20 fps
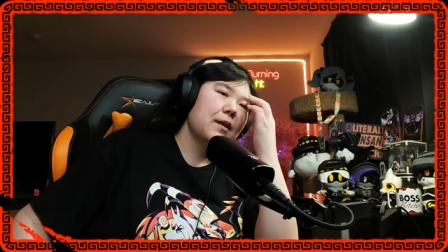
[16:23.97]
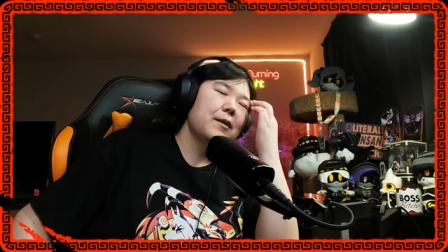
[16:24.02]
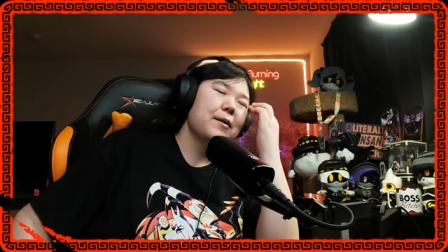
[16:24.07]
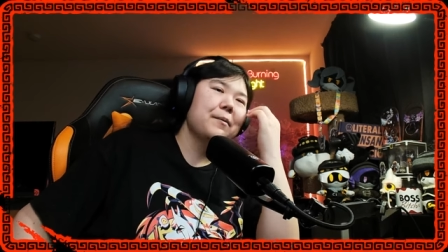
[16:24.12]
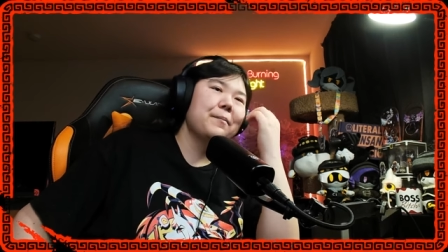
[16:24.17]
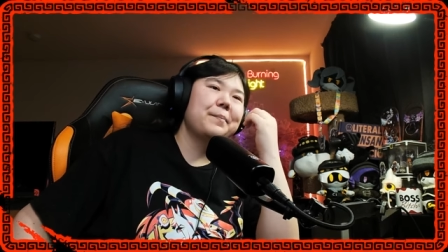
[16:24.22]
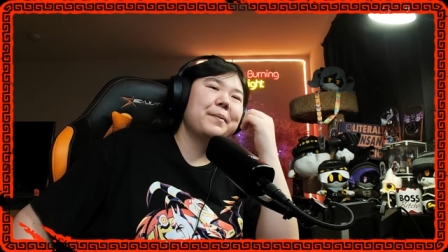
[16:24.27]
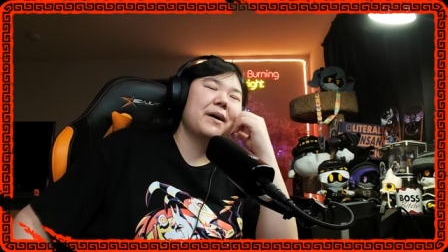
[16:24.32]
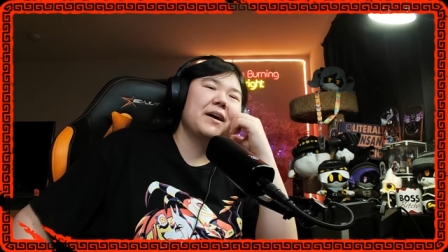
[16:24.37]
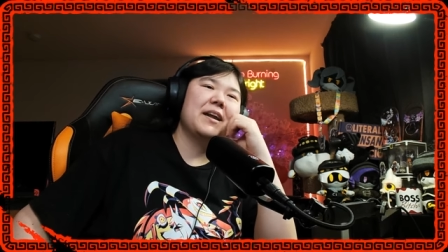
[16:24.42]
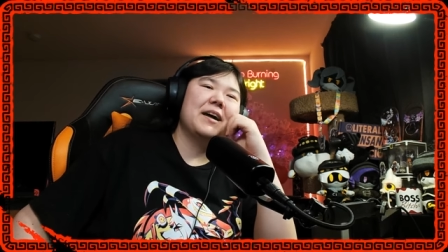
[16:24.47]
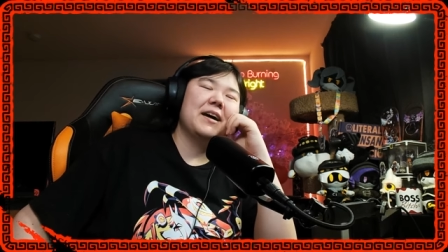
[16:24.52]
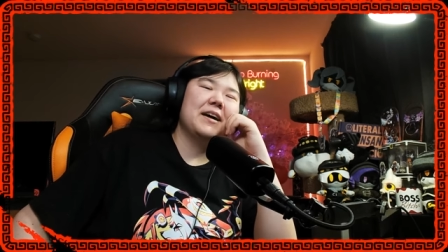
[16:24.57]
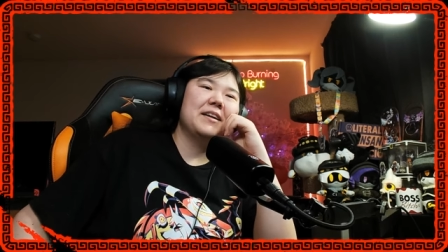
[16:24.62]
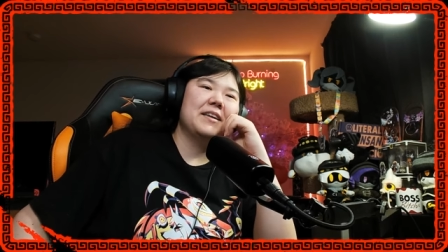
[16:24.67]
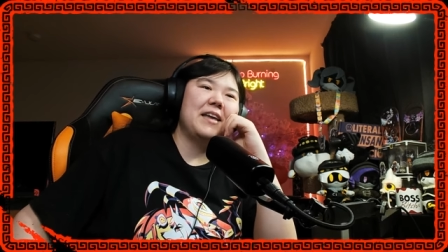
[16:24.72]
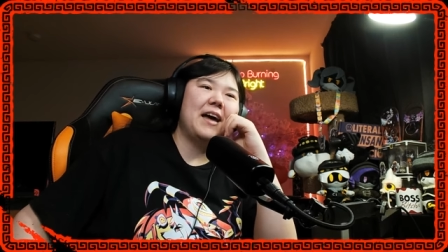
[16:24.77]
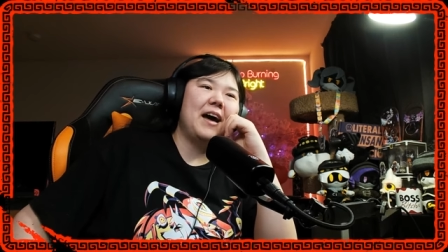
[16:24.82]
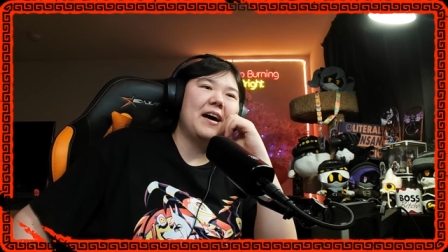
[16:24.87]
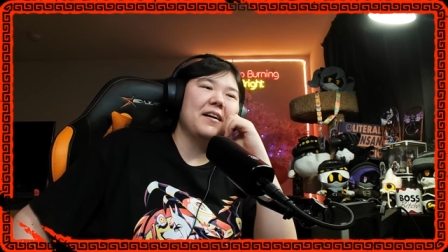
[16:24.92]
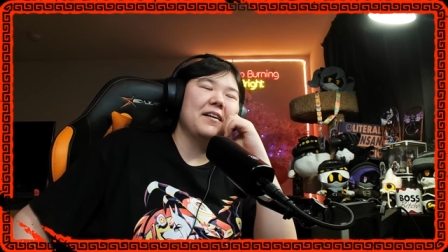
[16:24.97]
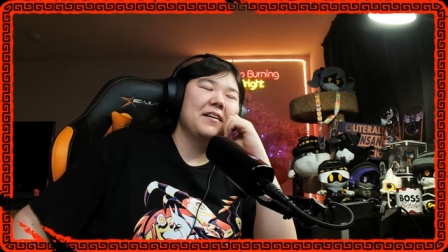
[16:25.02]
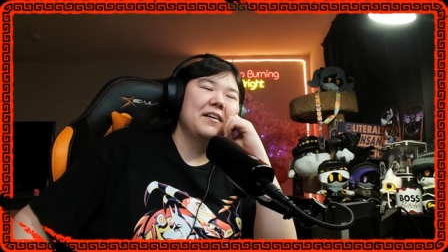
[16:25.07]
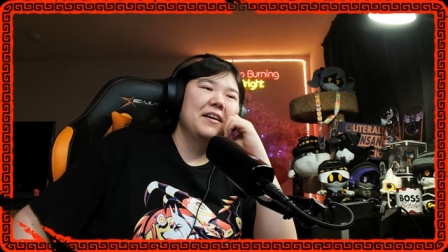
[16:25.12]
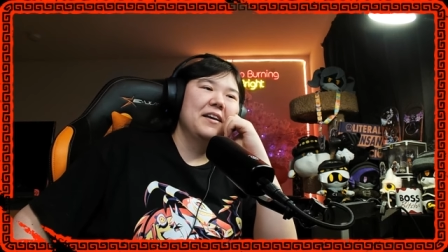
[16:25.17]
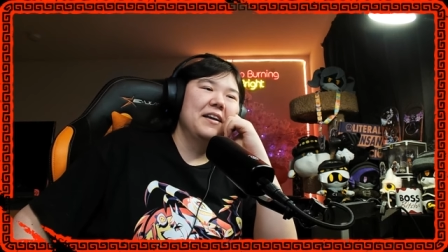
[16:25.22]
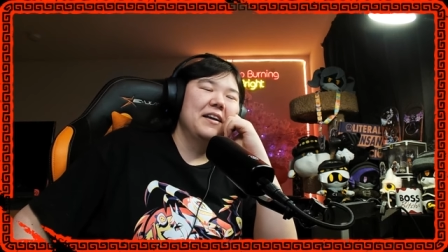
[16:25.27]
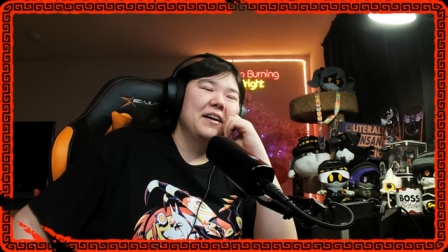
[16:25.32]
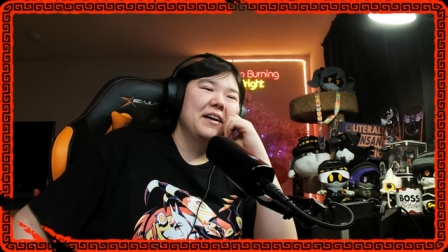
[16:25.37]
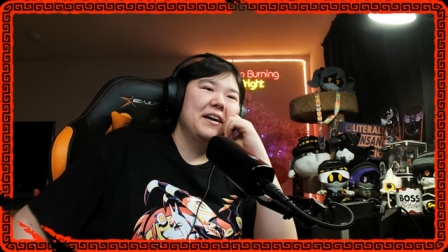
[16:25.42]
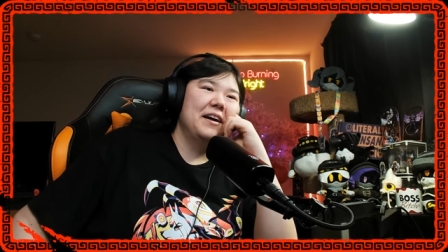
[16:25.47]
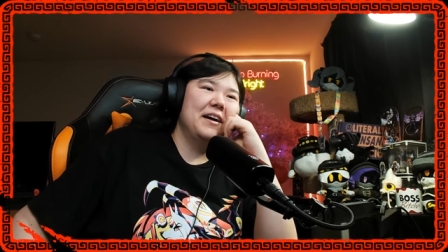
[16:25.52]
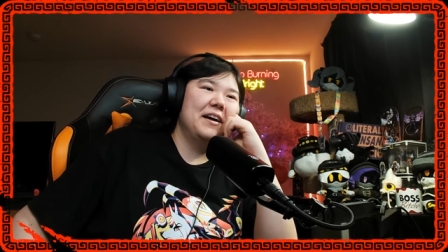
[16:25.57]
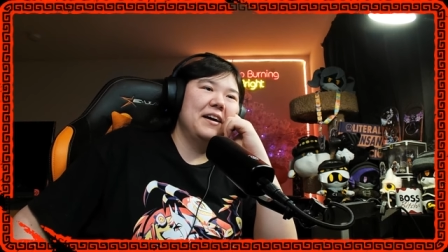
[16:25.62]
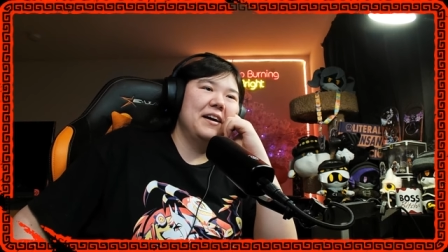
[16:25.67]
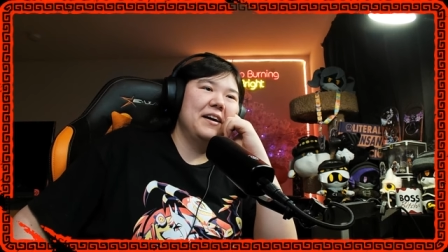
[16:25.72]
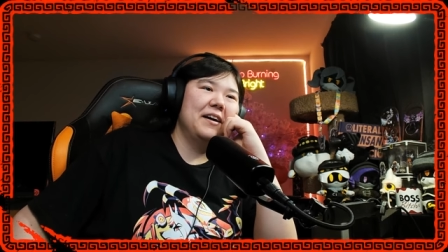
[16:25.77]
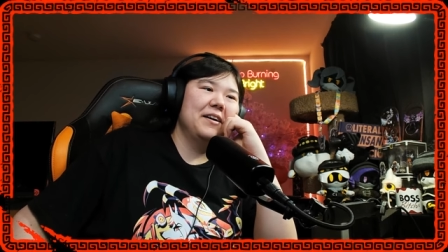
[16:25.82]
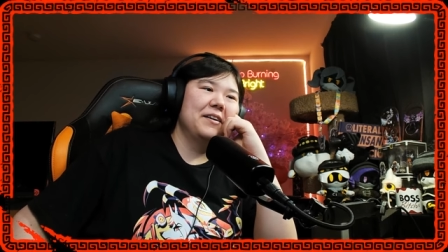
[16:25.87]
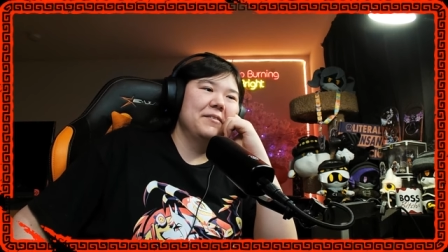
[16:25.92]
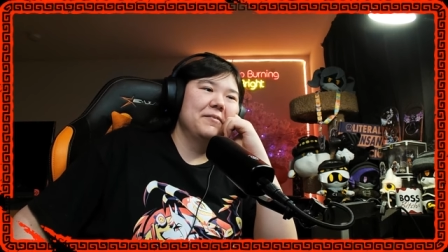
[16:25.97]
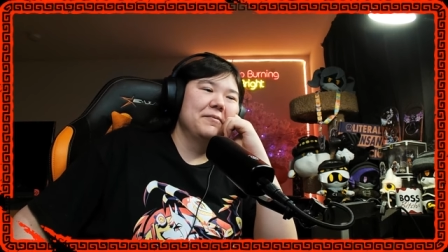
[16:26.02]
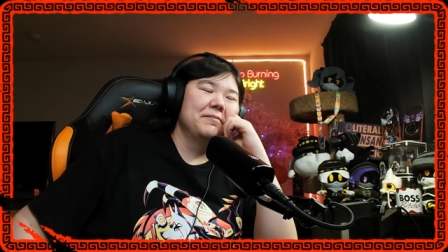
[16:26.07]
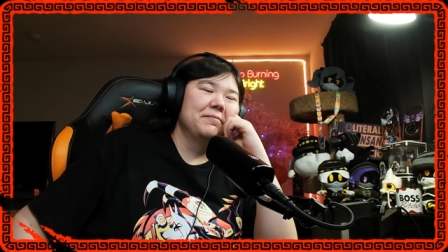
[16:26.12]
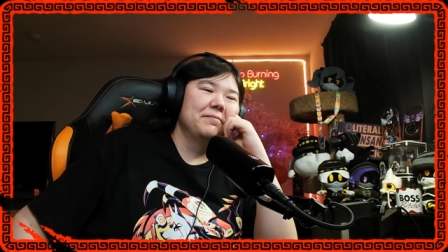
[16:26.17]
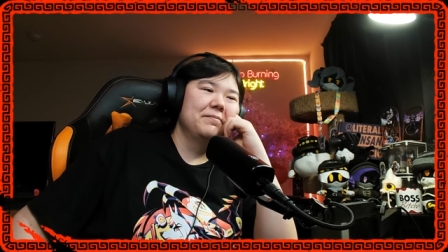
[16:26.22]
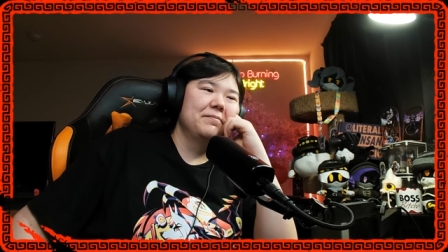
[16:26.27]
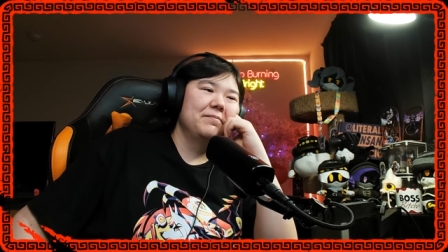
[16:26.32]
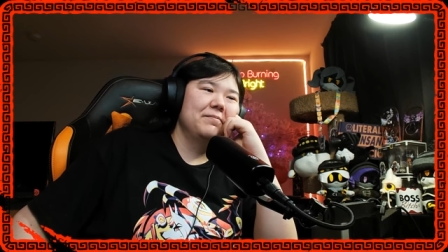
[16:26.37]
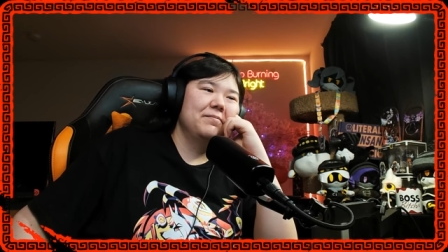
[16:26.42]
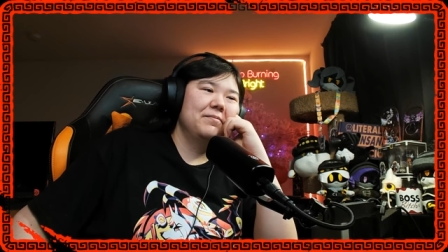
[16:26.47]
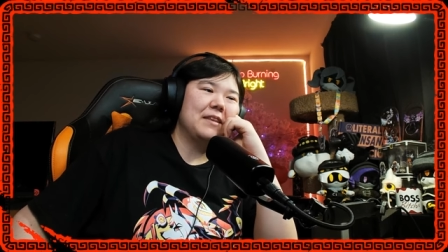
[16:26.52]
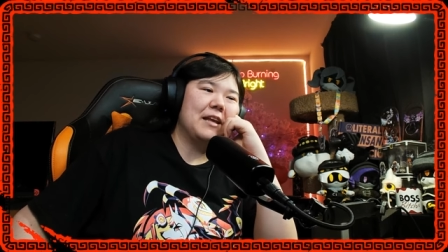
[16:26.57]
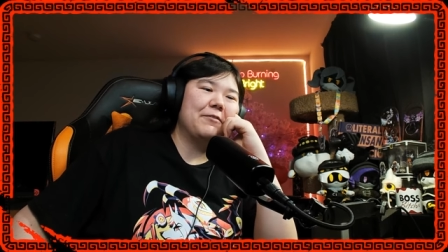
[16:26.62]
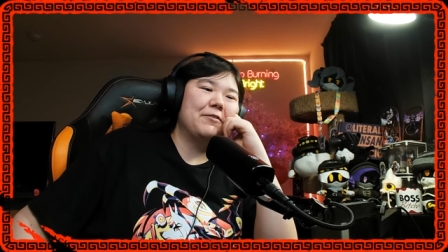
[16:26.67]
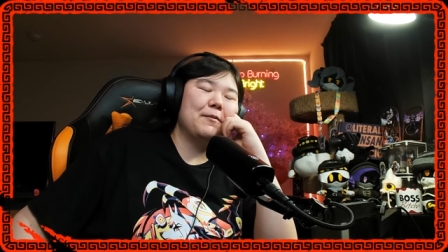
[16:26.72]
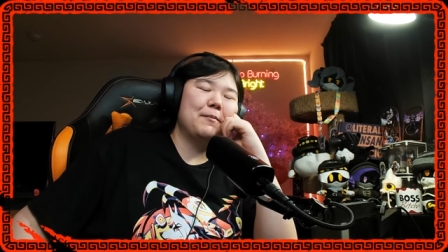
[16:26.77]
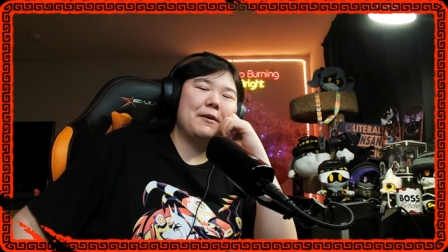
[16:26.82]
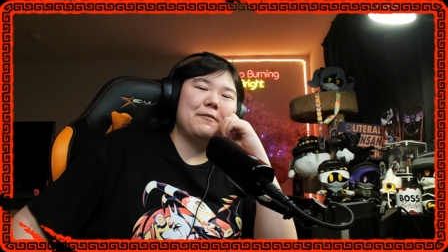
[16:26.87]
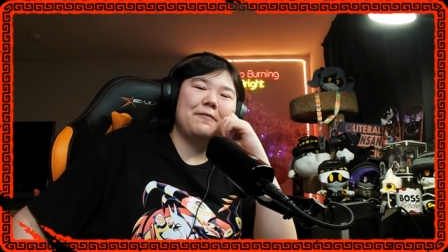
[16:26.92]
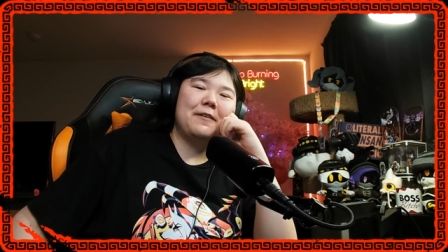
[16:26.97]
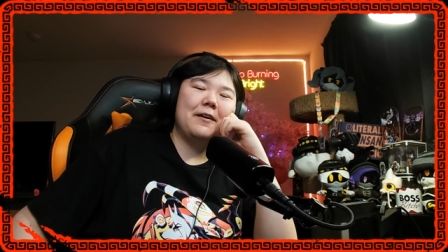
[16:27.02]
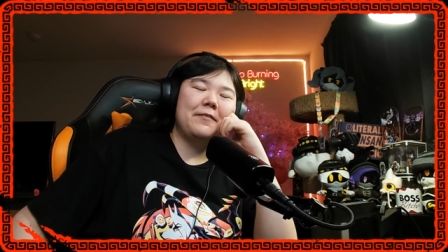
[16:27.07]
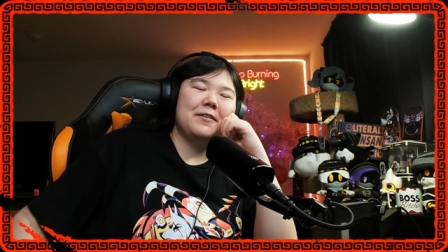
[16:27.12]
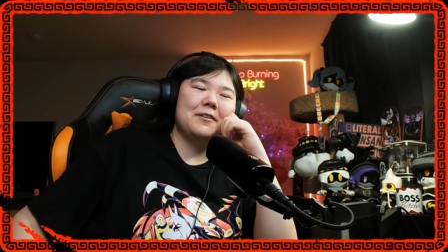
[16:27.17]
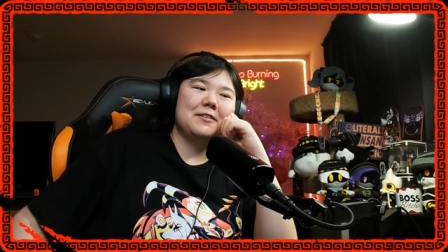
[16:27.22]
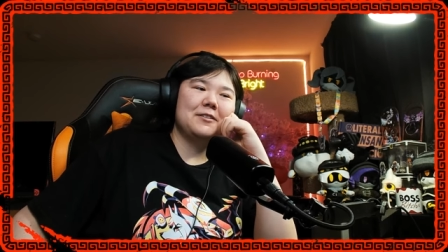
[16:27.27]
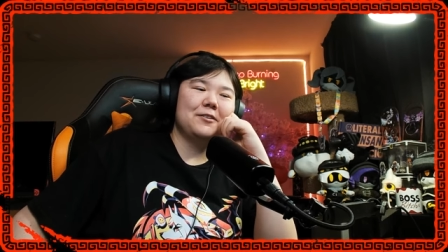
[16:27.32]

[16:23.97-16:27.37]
definitely my favorite